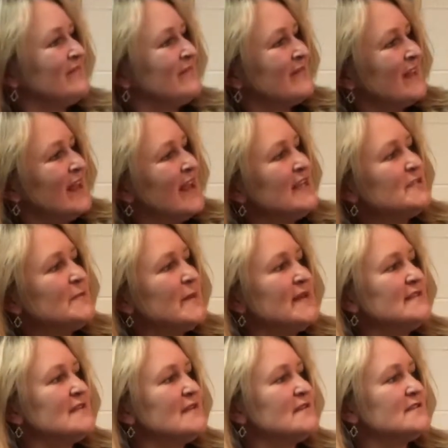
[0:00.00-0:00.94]
It's
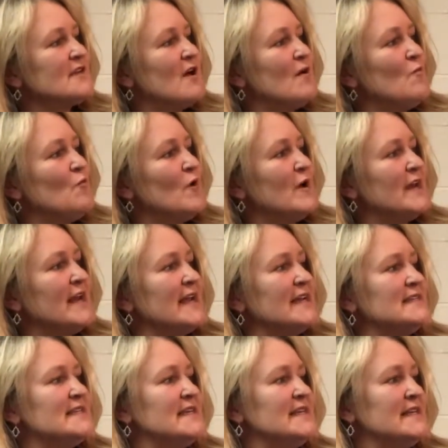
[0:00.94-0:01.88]
based on Psalm
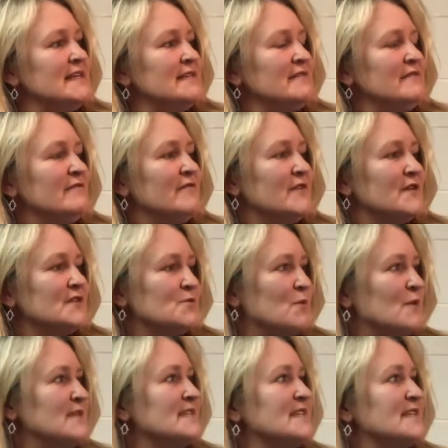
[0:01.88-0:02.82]
119, verse
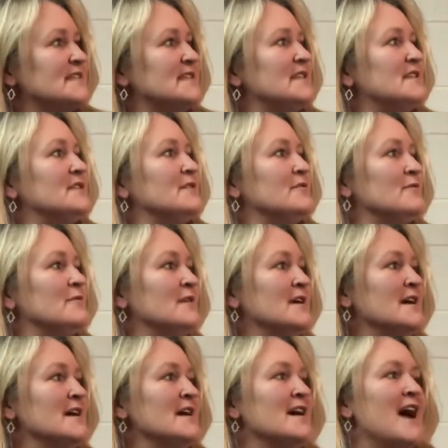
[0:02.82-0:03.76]
162.
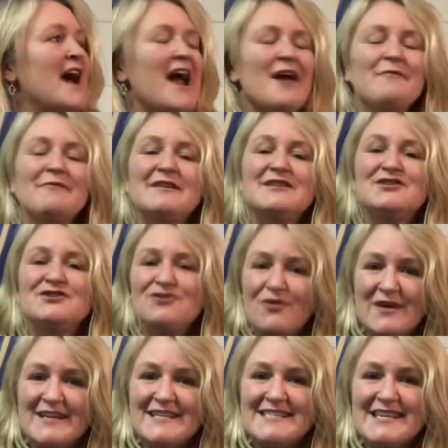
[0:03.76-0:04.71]
I
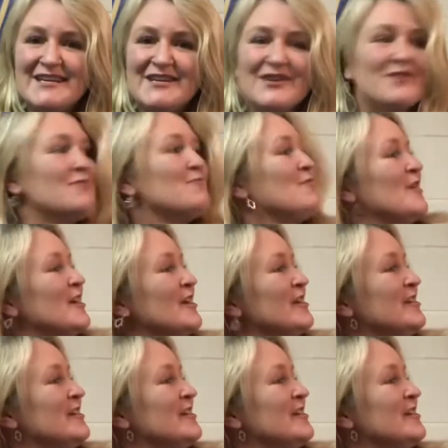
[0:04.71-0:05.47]
rejoice in your word,